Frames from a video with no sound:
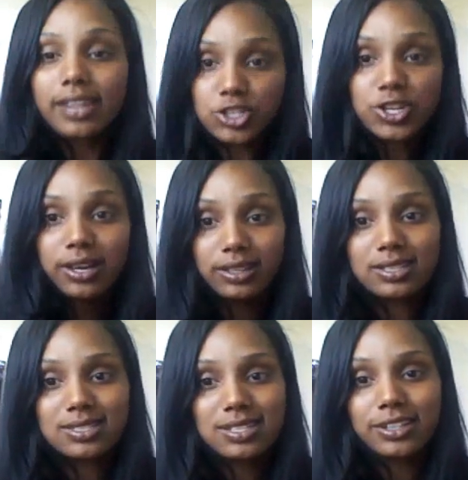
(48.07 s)
that tried the
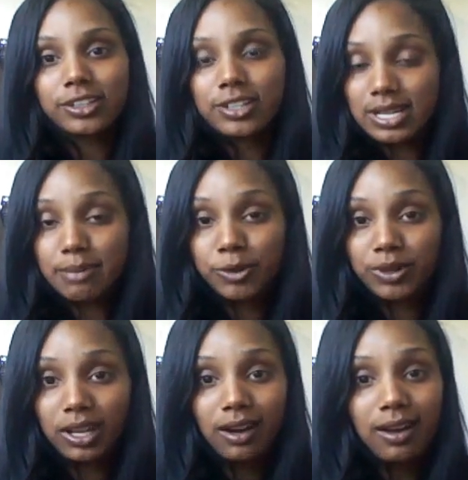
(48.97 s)
Instyler and
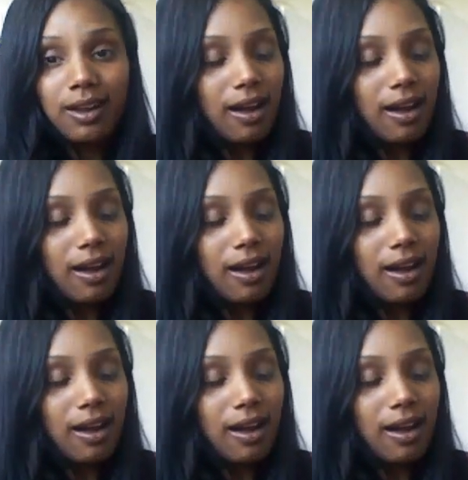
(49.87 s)
demoed it.